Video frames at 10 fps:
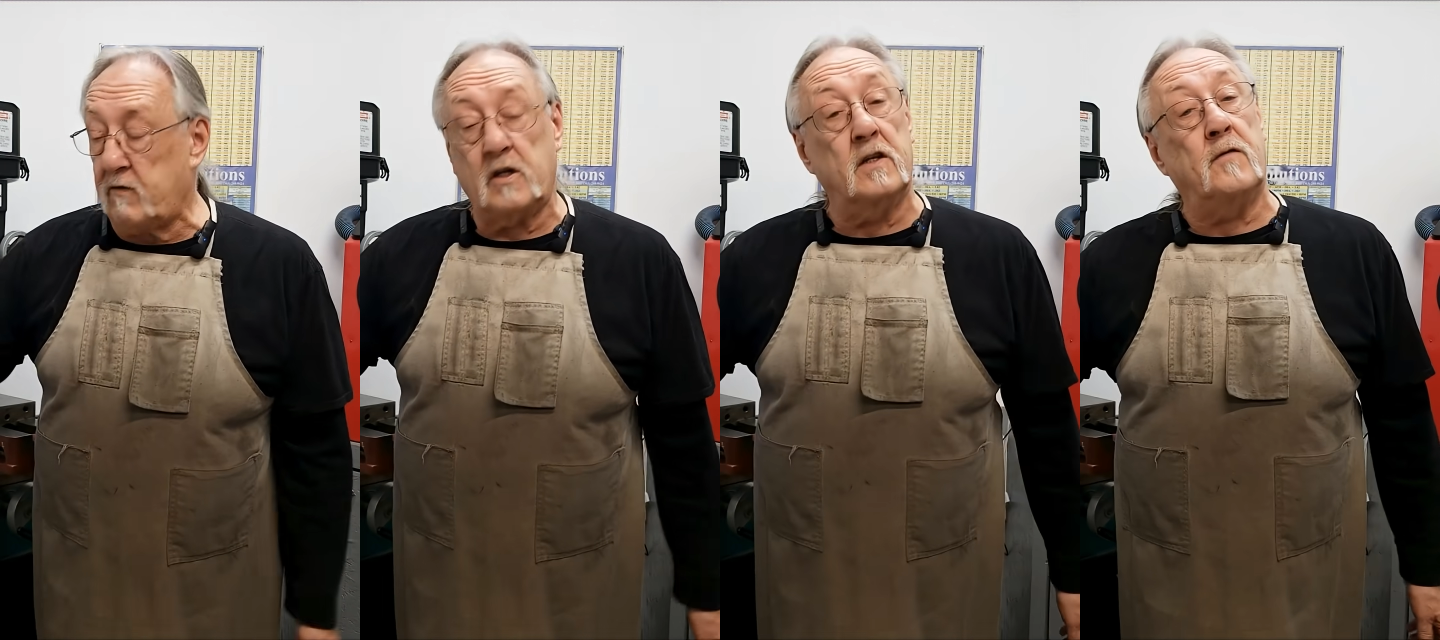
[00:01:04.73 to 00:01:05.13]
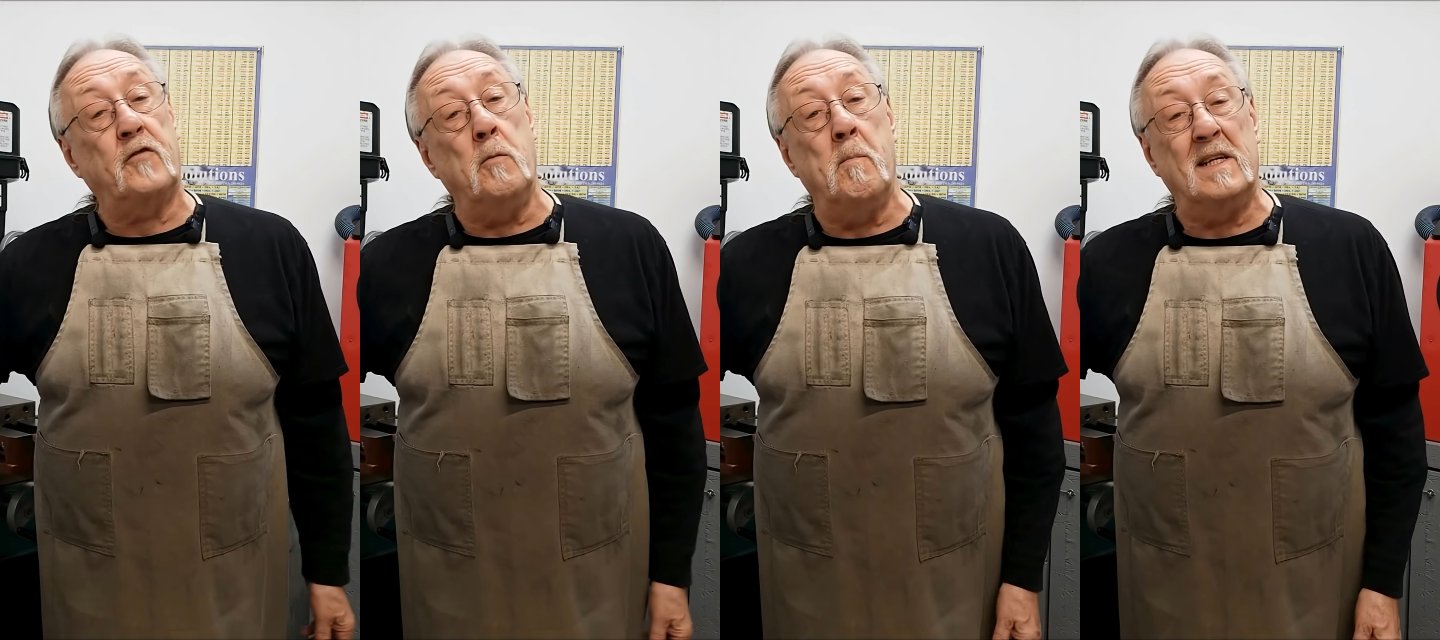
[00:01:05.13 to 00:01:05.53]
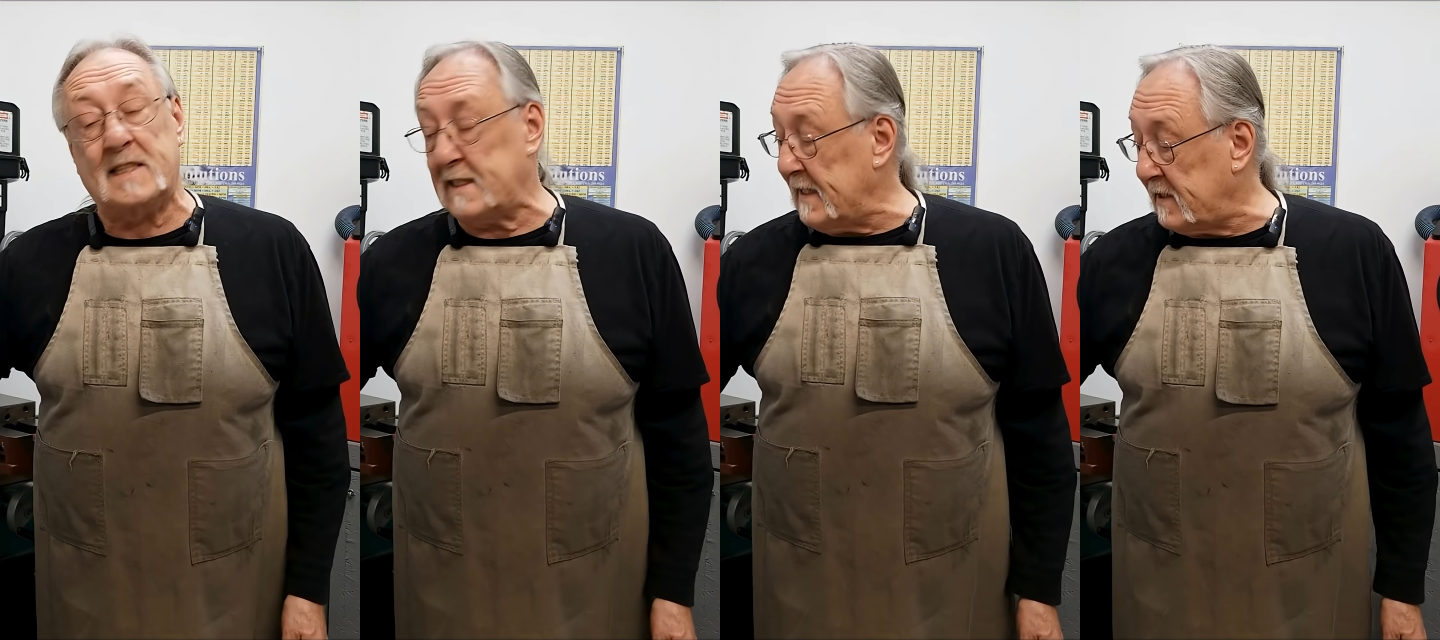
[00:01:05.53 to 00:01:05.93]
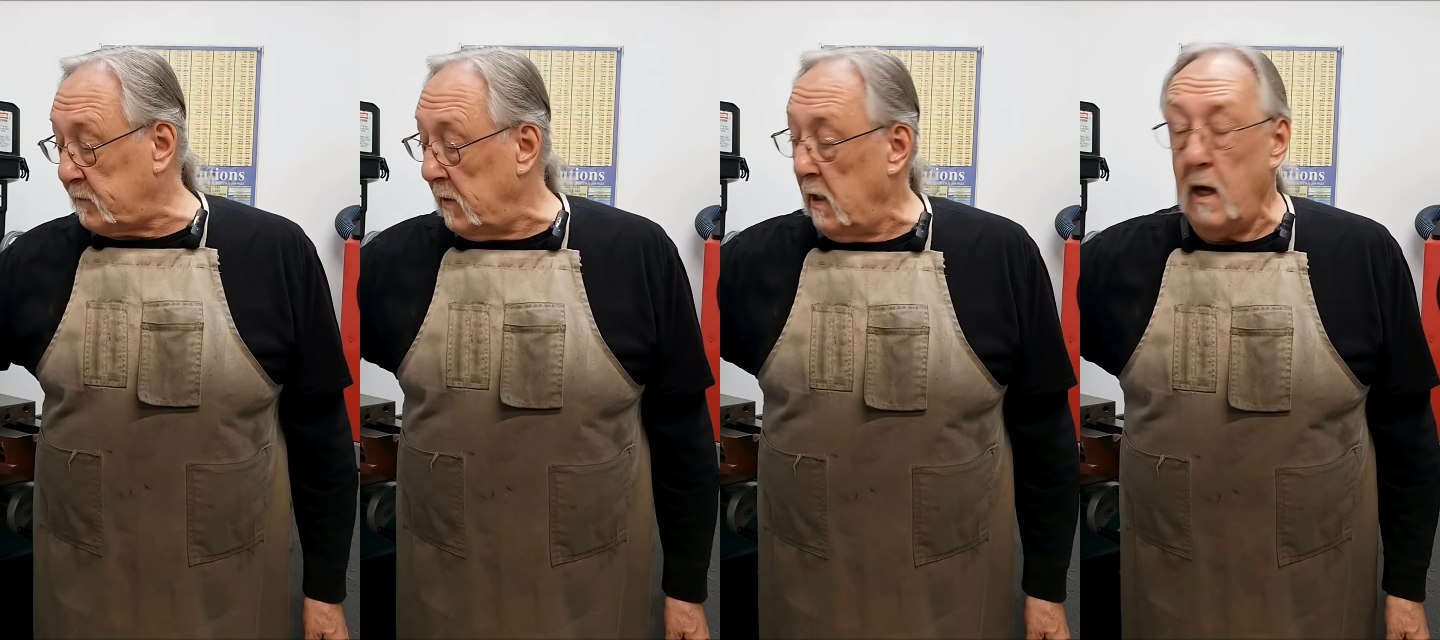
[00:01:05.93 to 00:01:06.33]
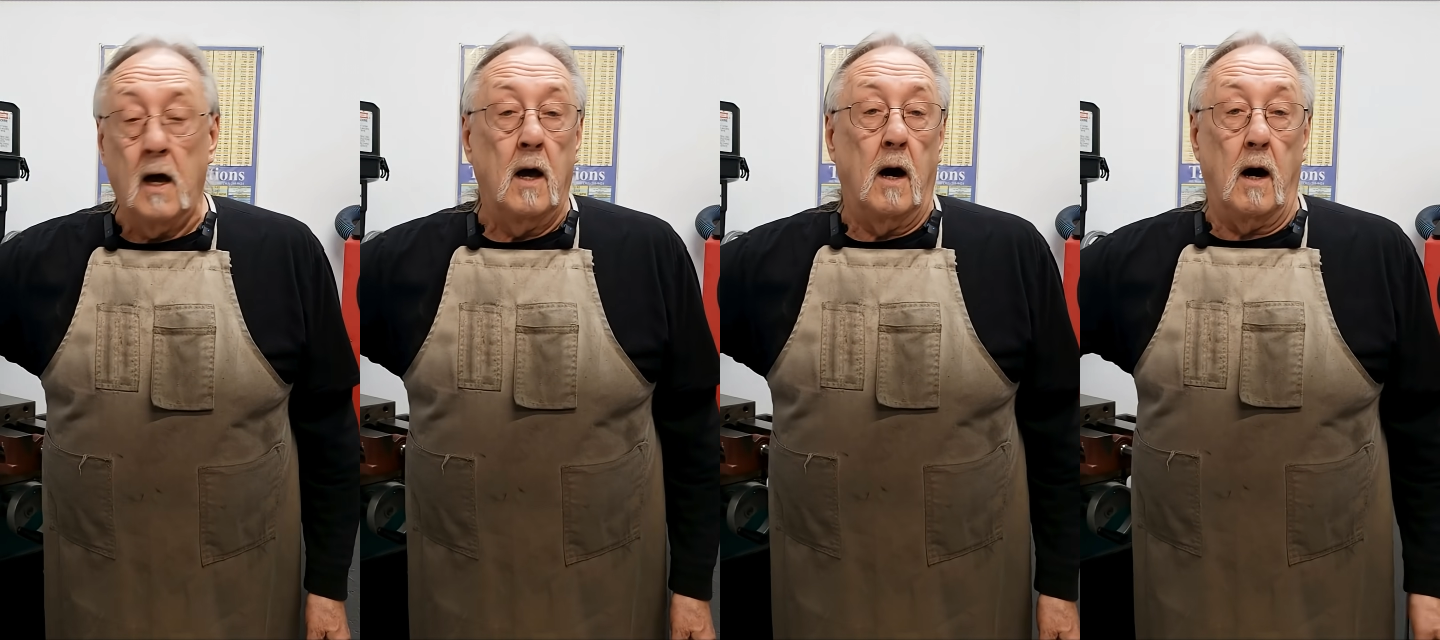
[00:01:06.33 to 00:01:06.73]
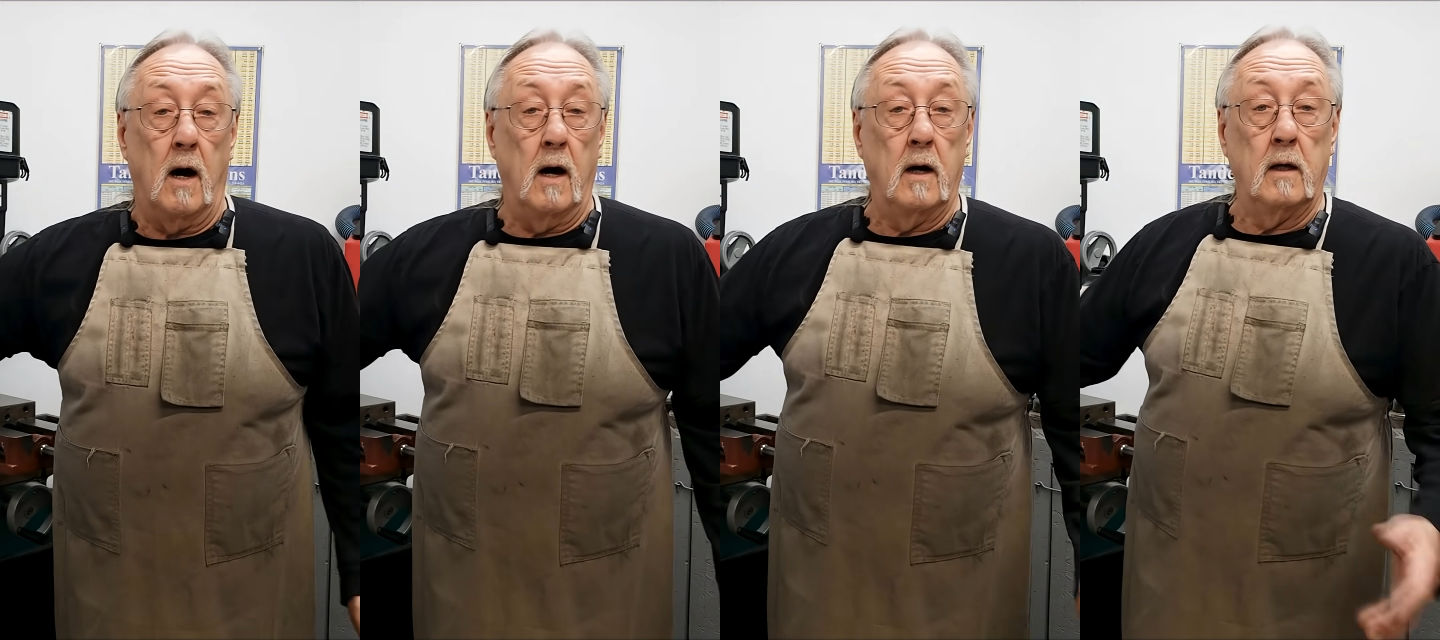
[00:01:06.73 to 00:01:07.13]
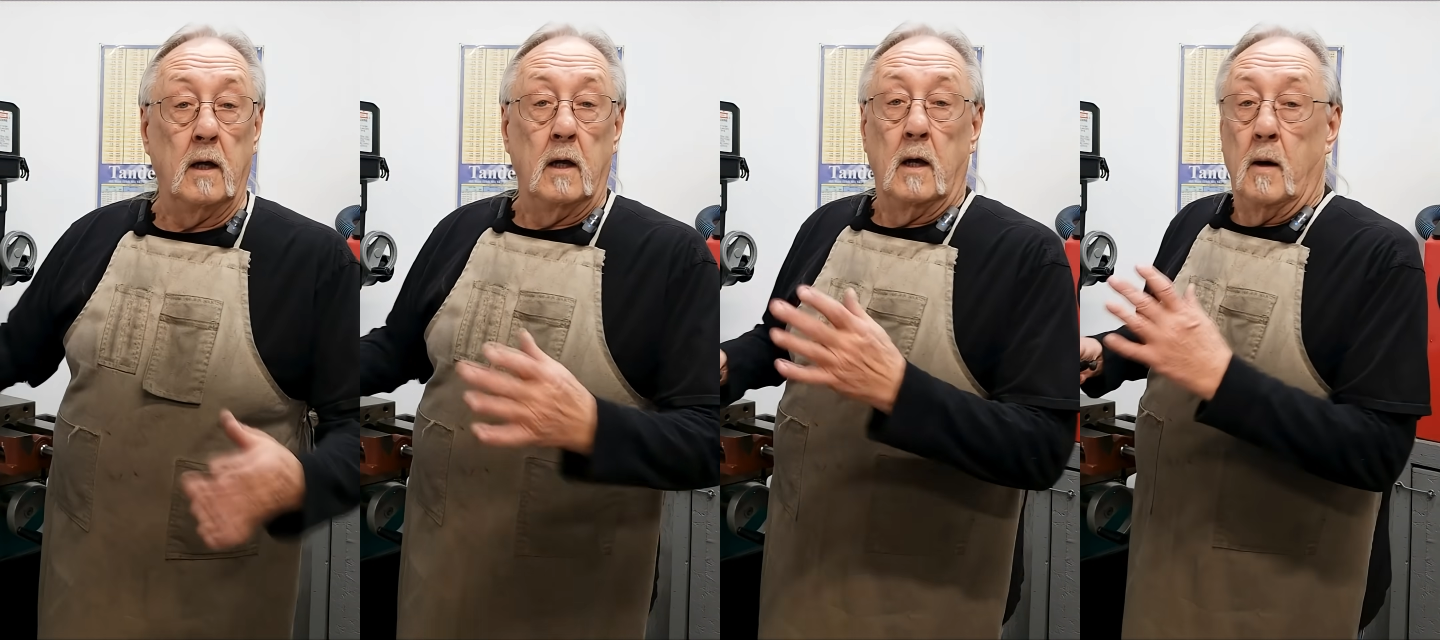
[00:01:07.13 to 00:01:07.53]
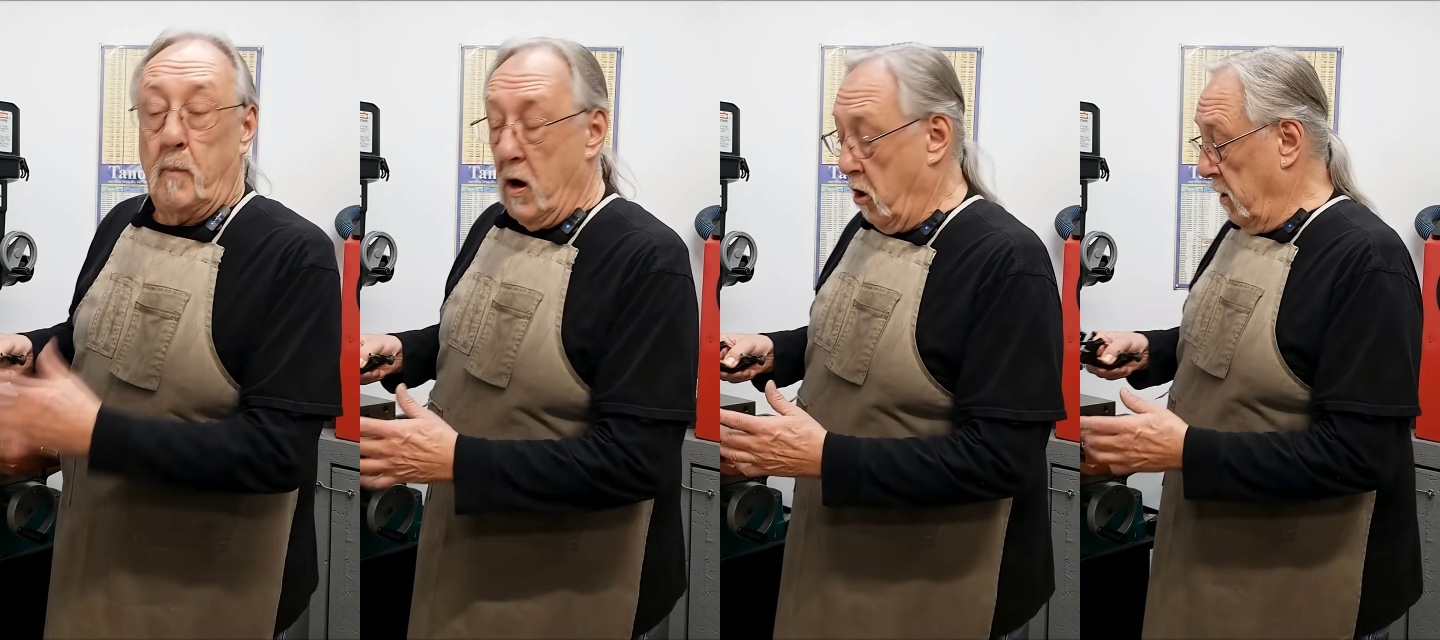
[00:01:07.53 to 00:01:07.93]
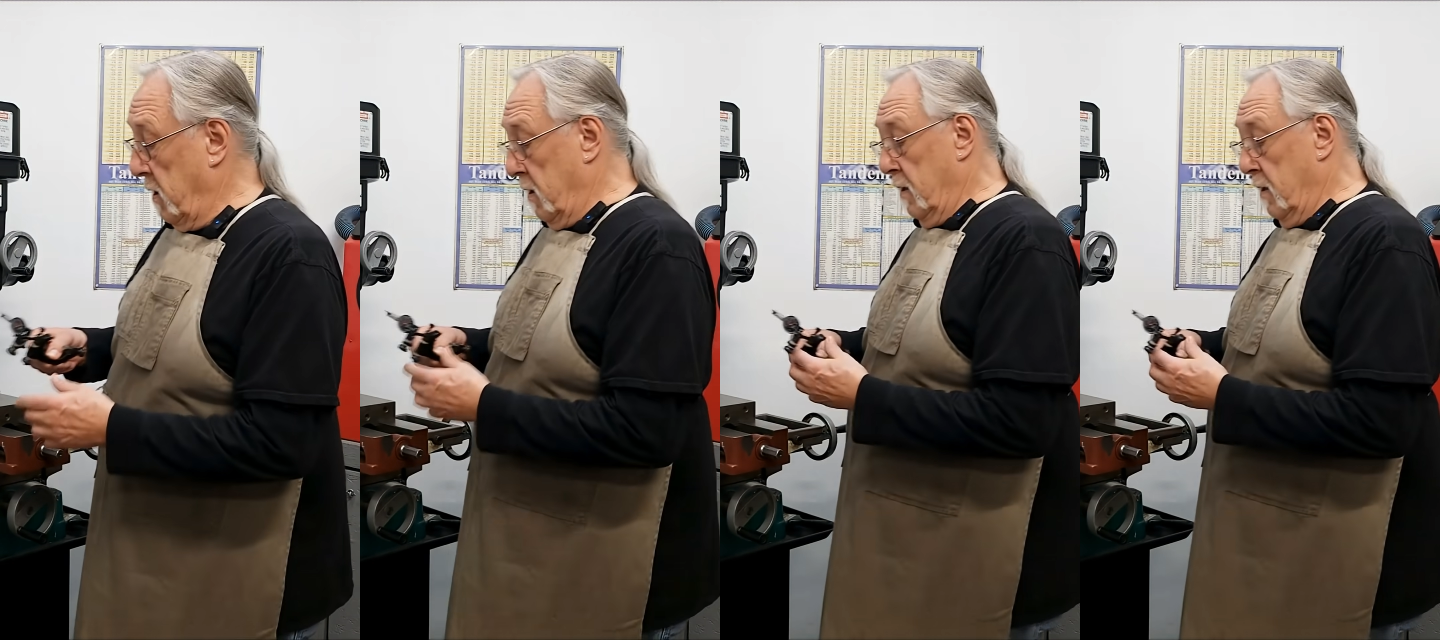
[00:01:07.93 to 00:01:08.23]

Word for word: because if you miss this uh, part,